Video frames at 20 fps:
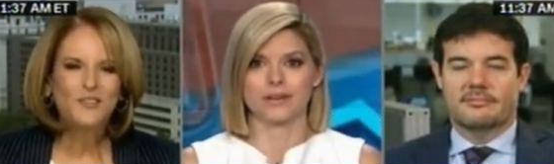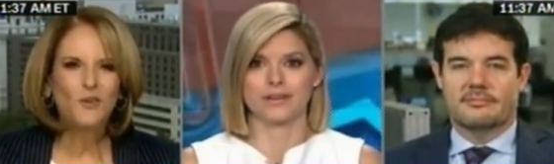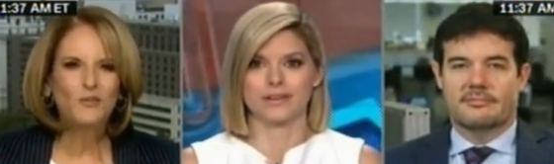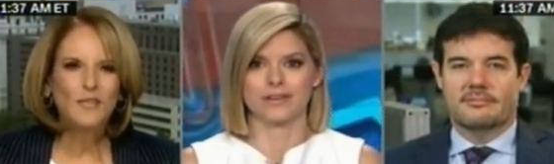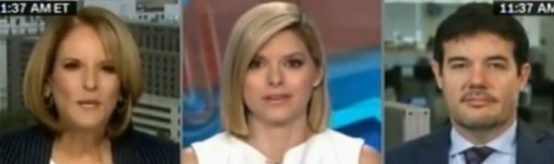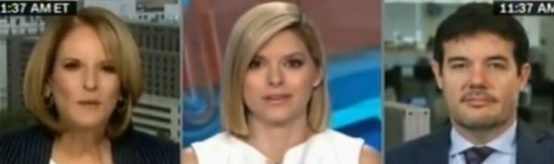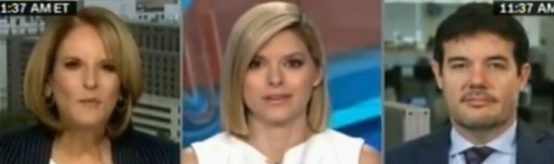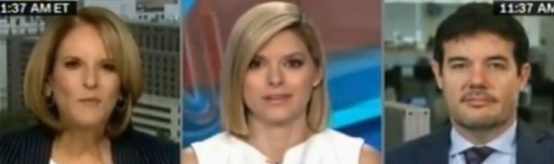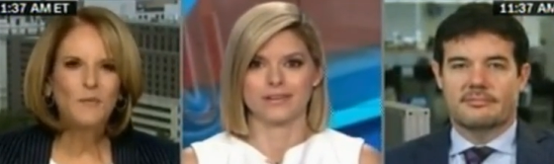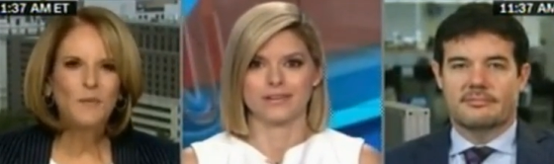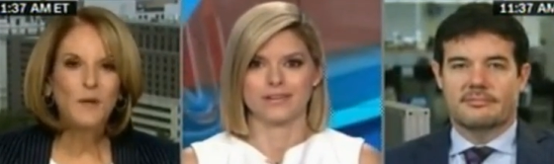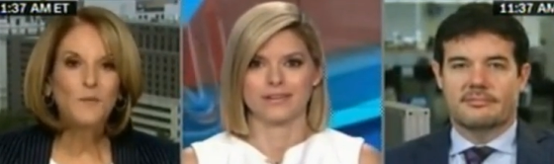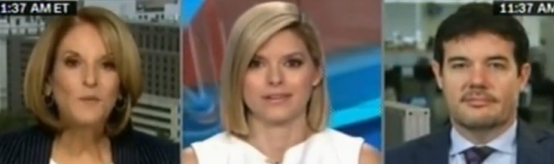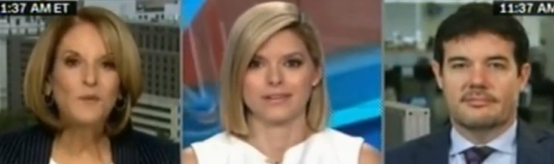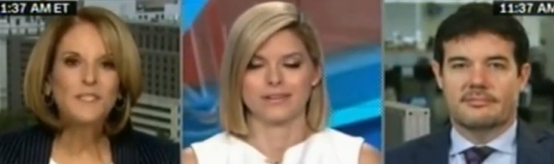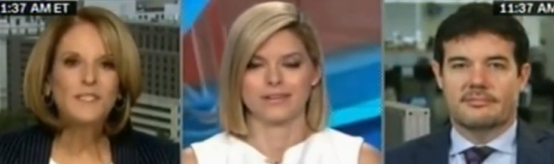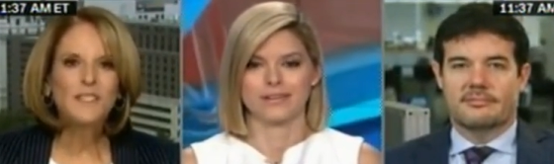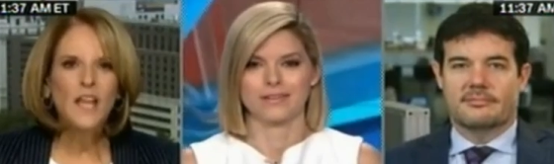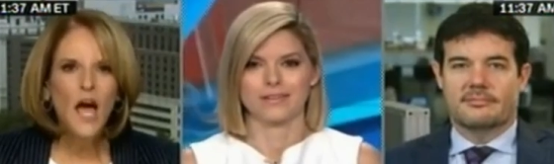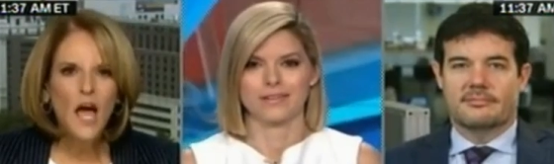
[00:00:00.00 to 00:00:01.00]
Speaker 1: Lieberman
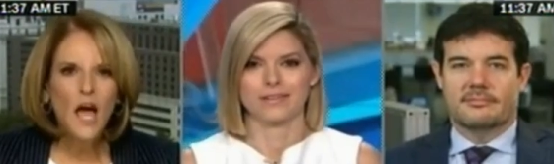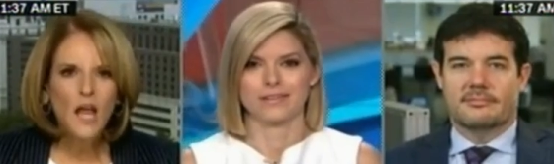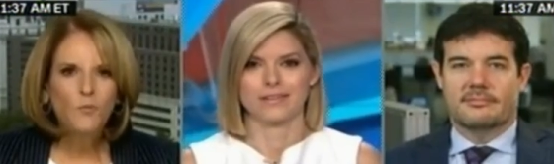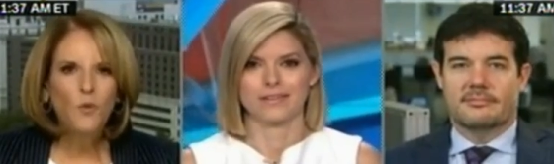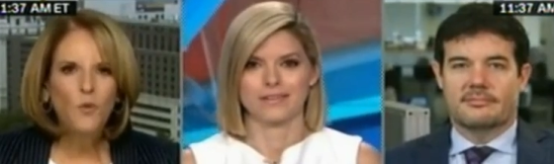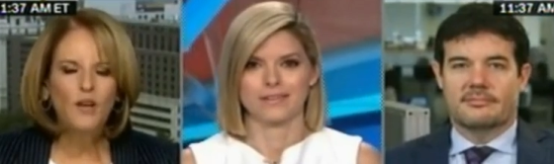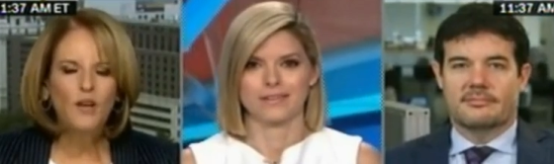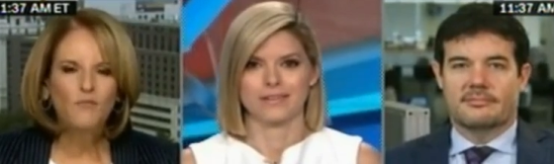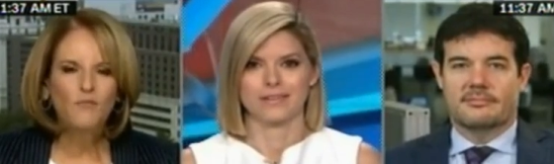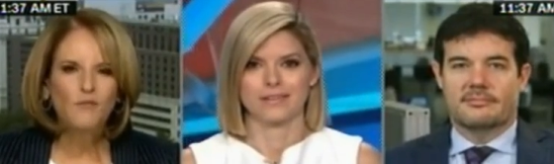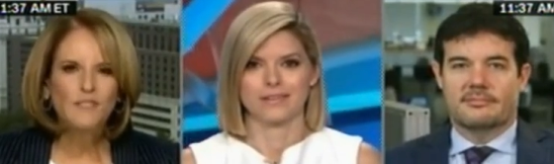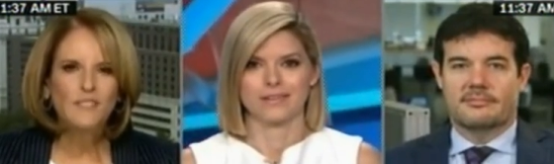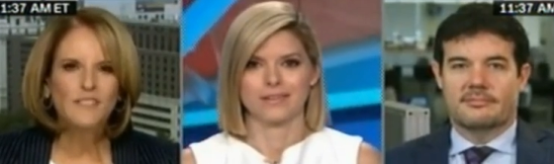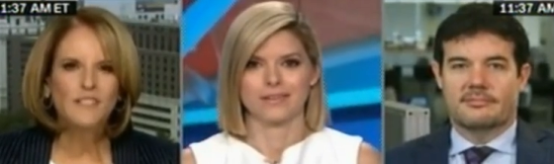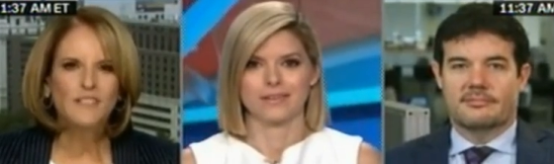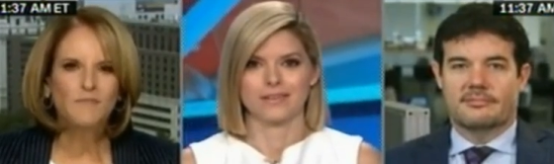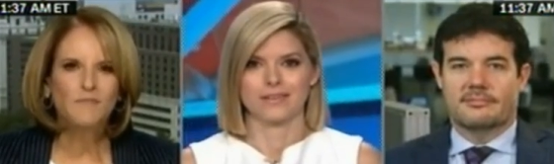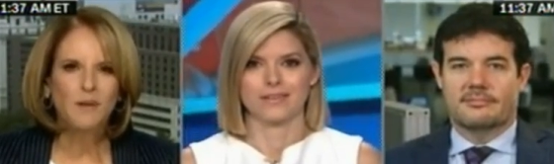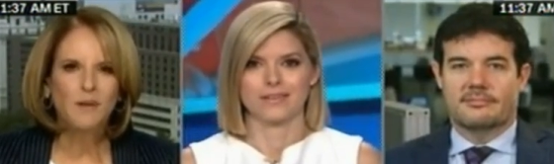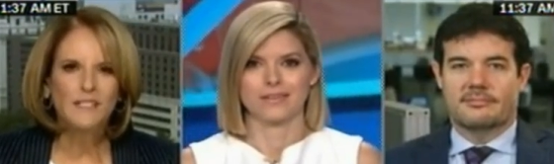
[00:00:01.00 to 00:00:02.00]
was not well
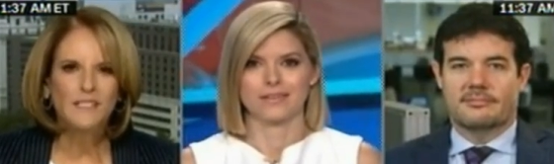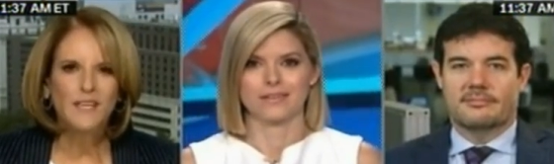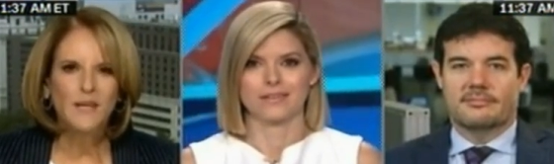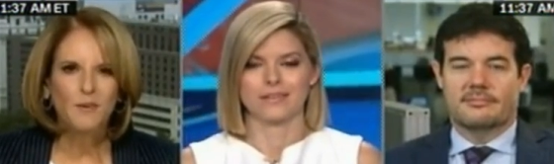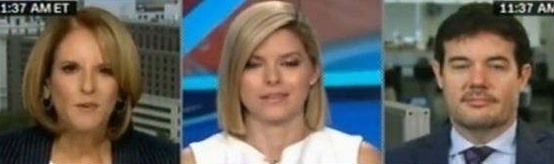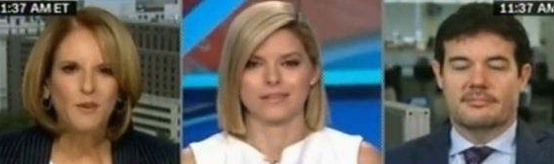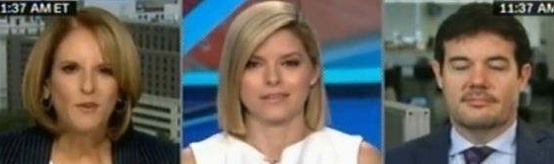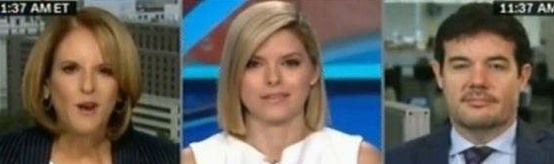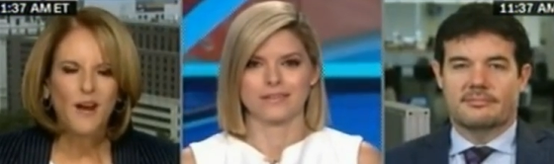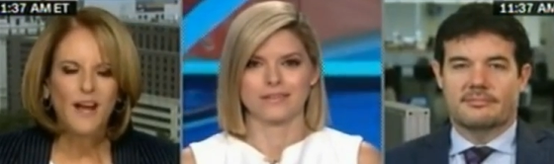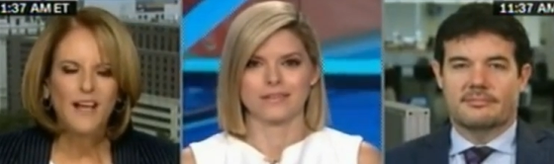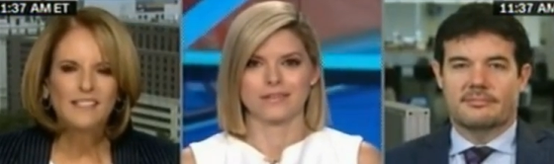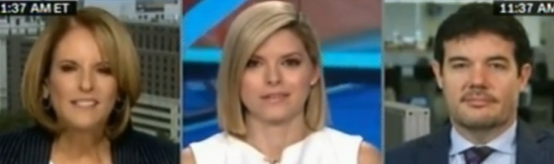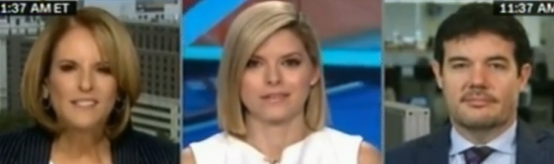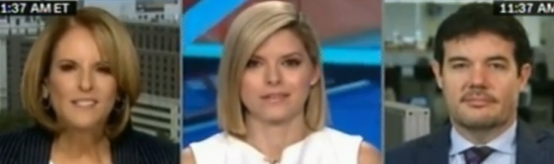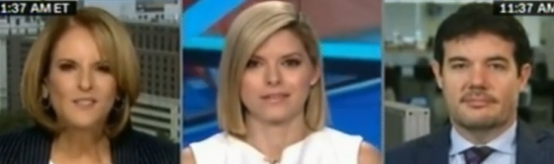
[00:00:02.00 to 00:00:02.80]
received by Democrats.